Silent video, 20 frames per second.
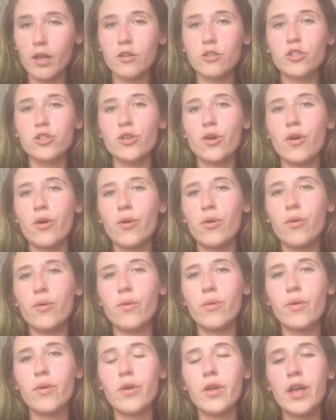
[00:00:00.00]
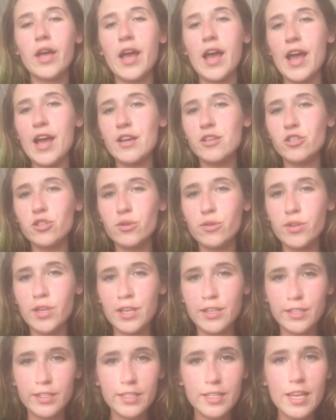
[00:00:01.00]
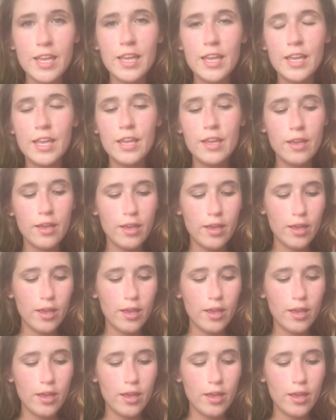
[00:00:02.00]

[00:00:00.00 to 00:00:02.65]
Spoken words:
So, as you can see,